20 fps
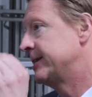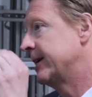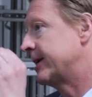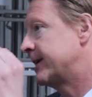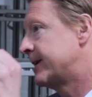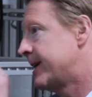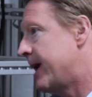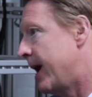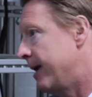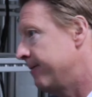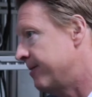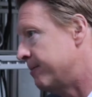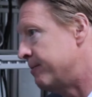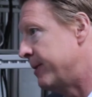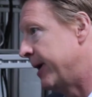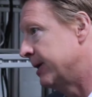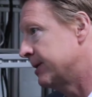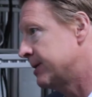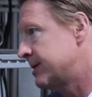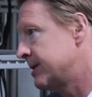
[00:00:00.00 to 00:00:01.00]
that
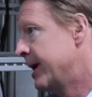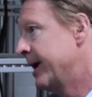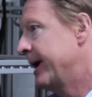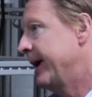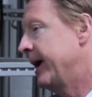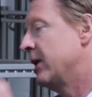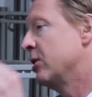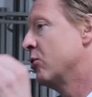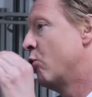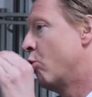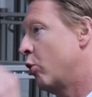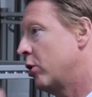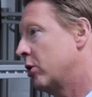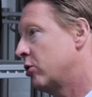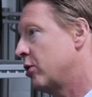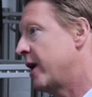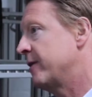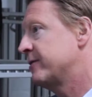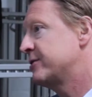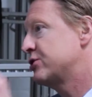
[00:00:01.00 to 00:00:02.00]
governments, in order
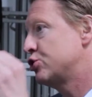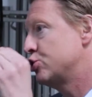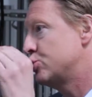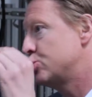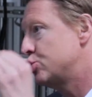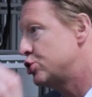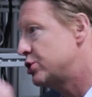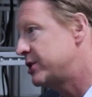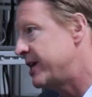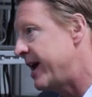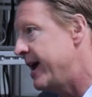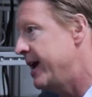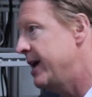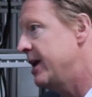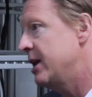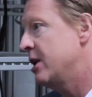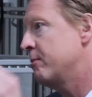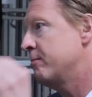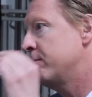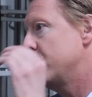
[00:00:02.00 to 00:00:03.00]
to have
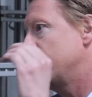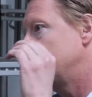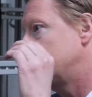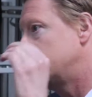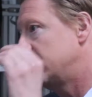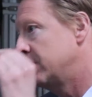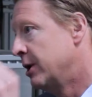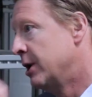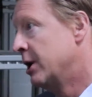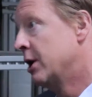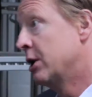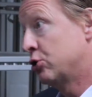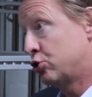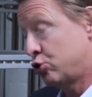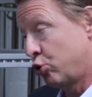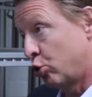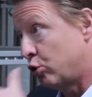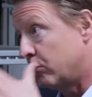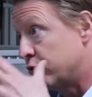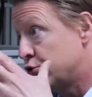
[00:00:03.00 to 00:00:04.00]
sustainable
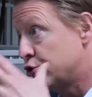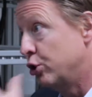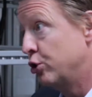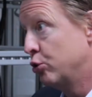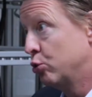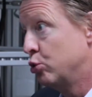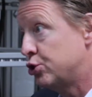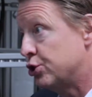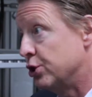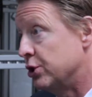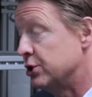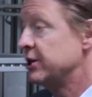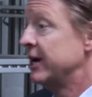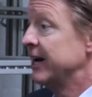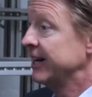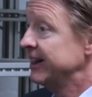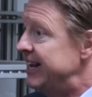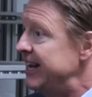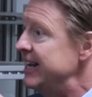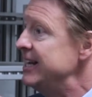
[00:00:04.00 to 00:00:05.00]
sort of solutions,
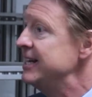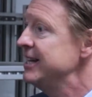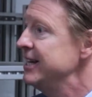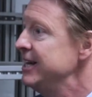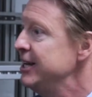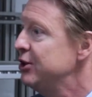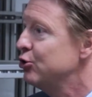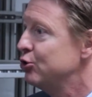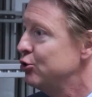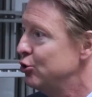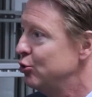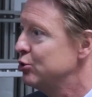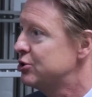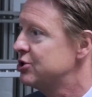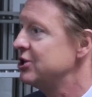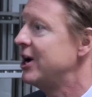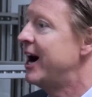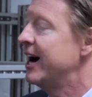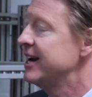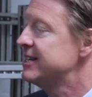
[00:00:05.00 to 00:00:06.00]
they need to
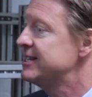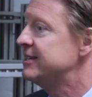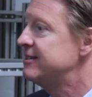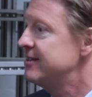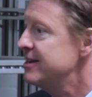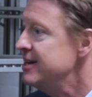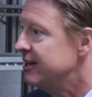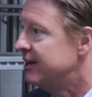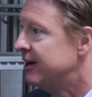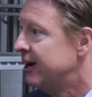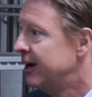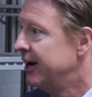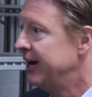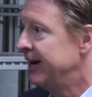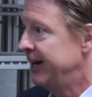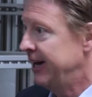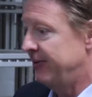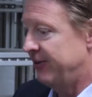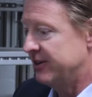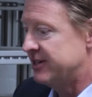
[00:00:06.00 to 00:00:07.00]
use ICT.
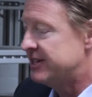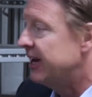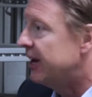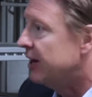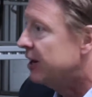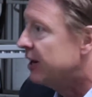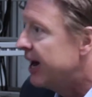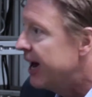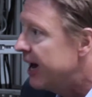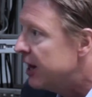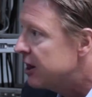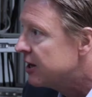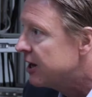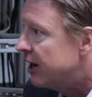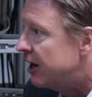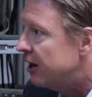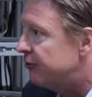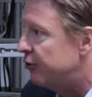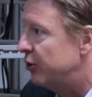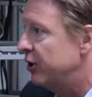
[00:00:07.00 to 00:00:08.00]
If it's digital
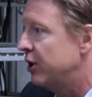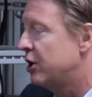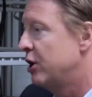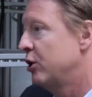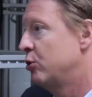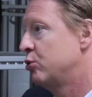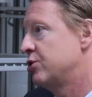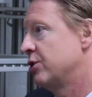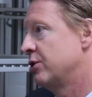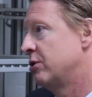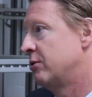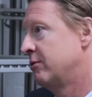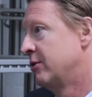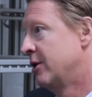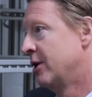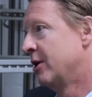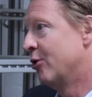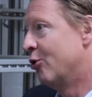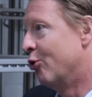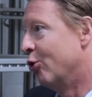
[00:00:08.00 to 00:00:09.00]
healthcare for inclusion of
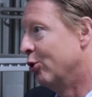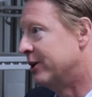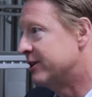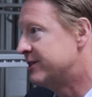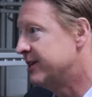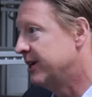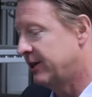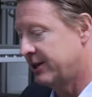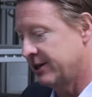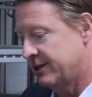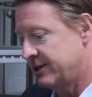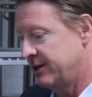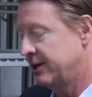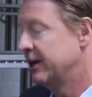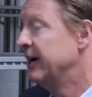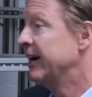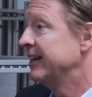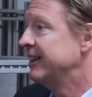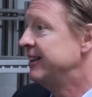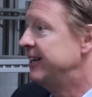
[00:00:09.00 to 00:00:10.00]
all the citizens,
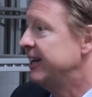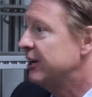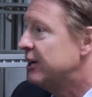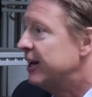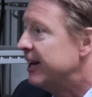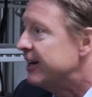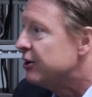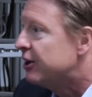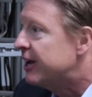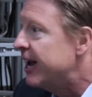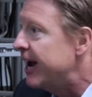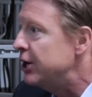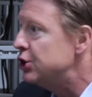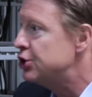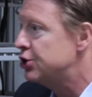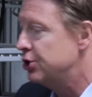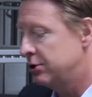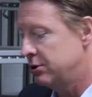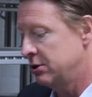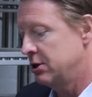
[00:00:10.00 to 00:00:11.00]
digital
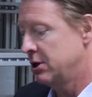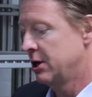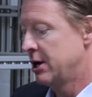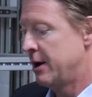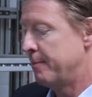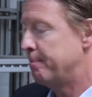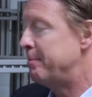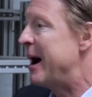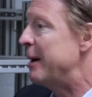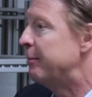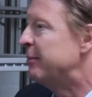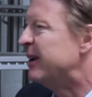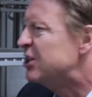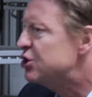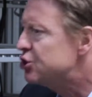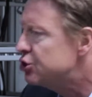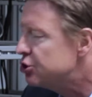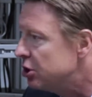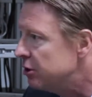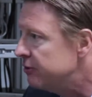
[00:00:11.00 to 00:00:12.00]
education, public
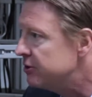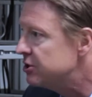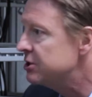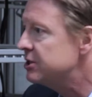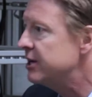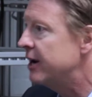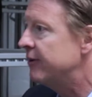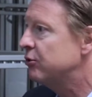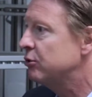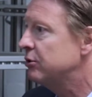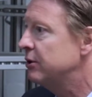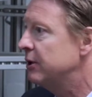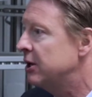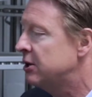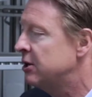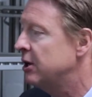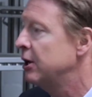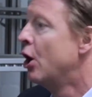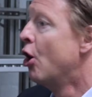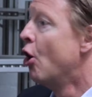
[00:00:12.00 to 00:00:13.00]
services have the
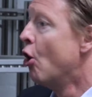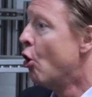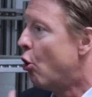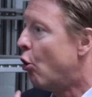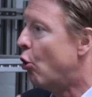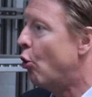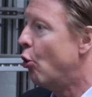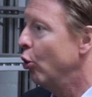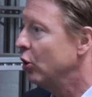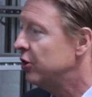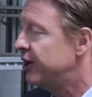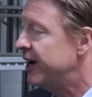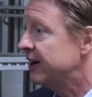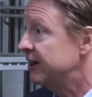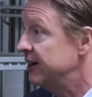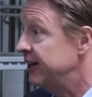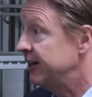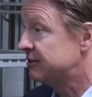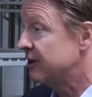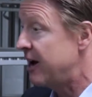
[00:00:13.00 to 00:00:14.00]
digital, all that
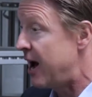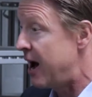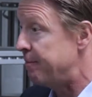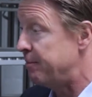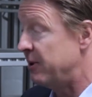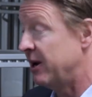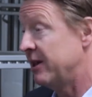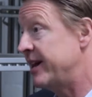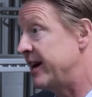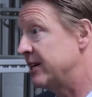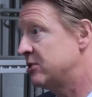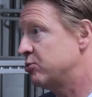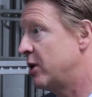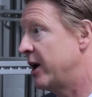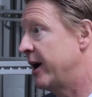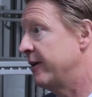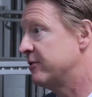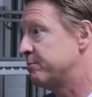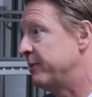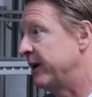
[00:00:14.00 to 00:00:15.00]
needs to happen. And that's
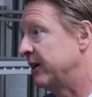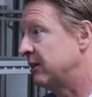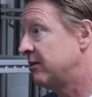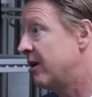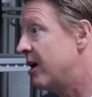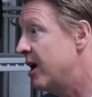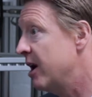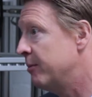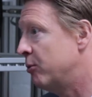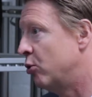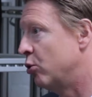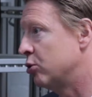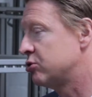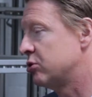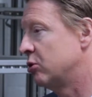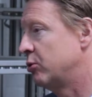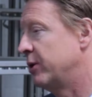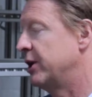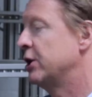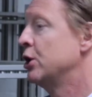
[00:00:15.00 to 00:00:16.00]
why I've spent time
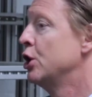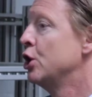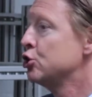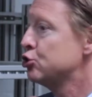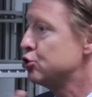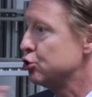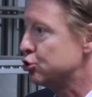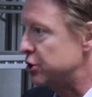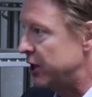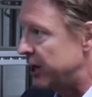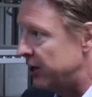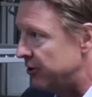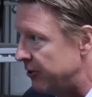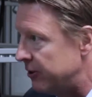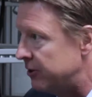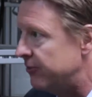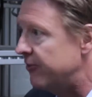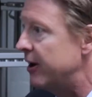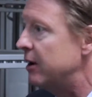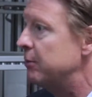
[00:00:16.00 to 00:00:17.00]
also with the Sustainable
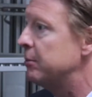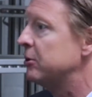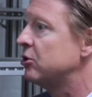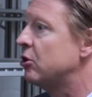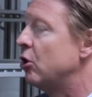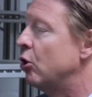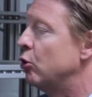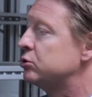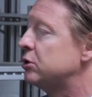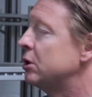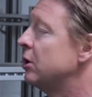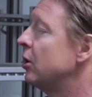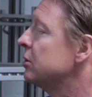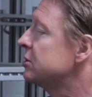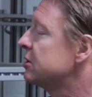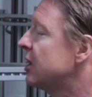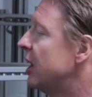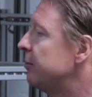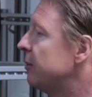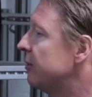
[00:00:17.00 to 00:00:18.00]
Development Goals the
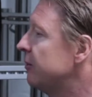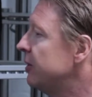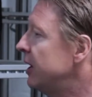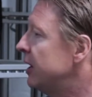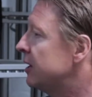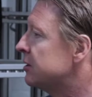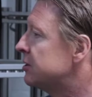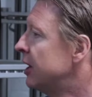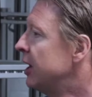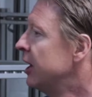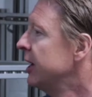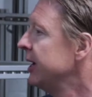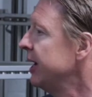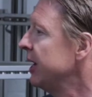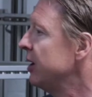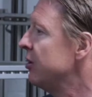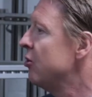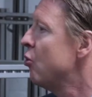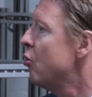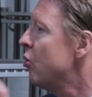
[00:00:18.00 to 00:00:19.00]
last couple of years,
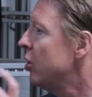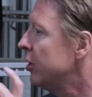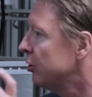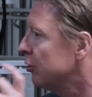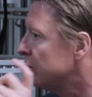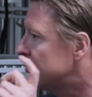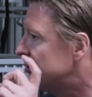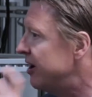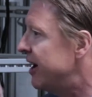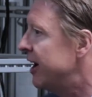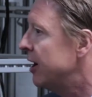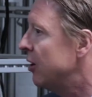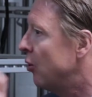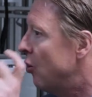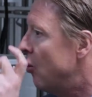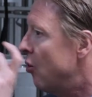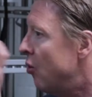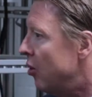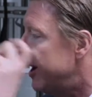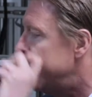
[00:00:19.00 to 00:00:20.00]
in order to tell
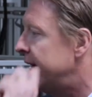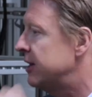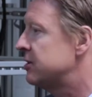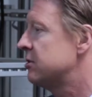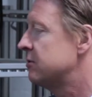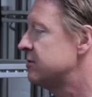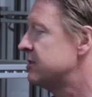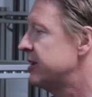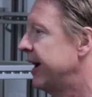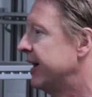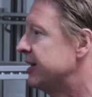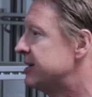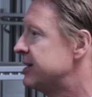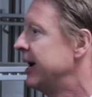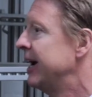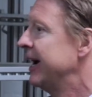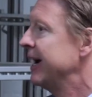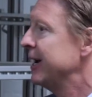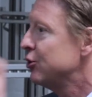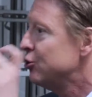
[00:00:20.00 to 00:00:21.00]
all heads of states,
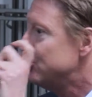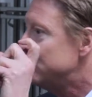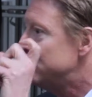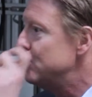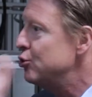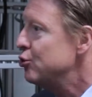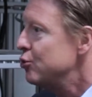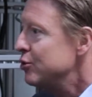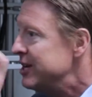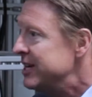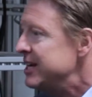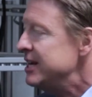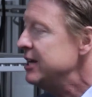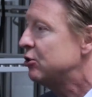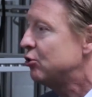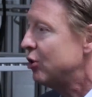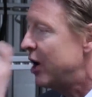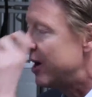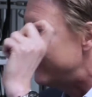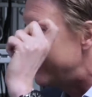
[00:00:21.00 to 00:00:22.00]
you
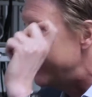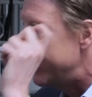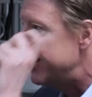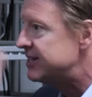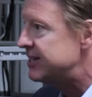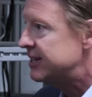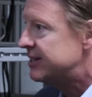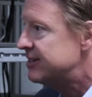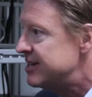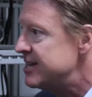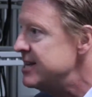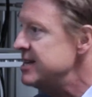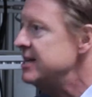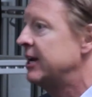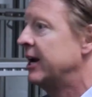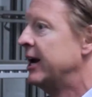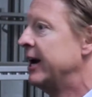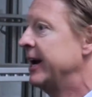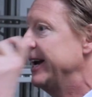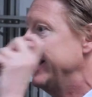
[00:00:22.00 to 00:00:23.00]
need to have
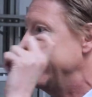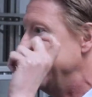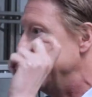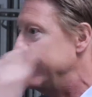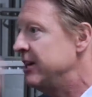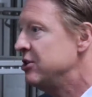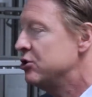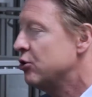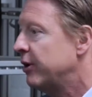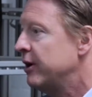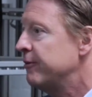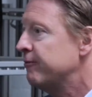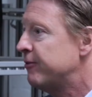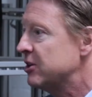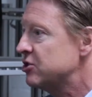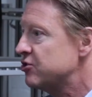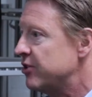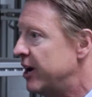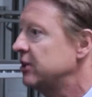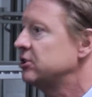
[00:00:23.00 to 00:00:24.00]
ICT in your
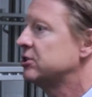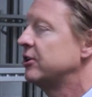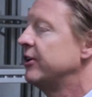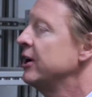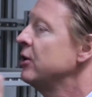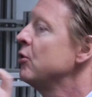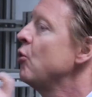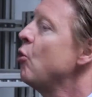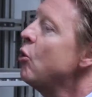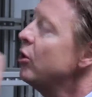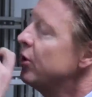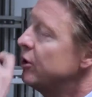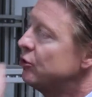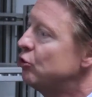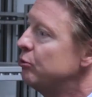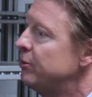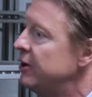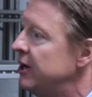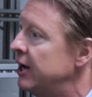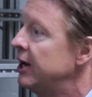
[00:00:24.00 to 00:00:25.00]
infrastructure in order
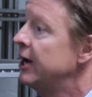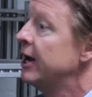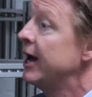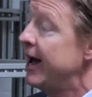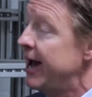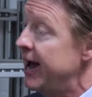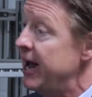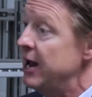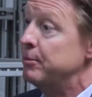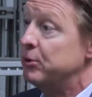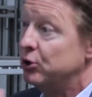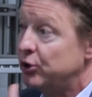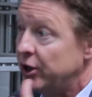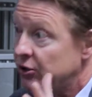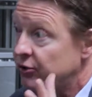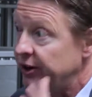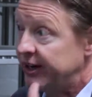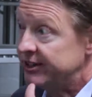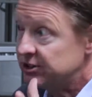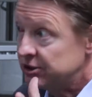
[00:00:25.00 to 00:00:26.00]
to be able to
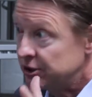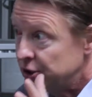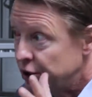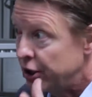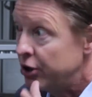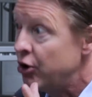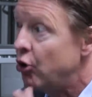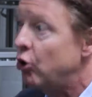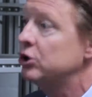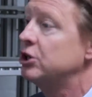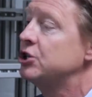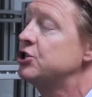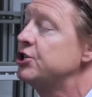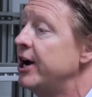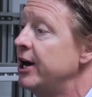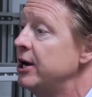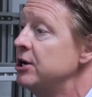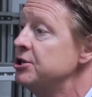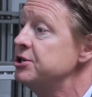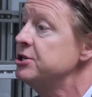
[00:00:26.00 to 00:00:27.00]
address the larger
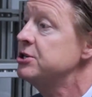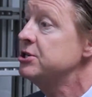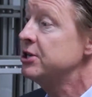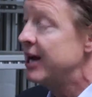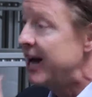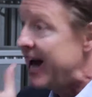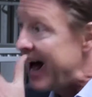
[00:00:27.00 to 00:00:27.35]
challenges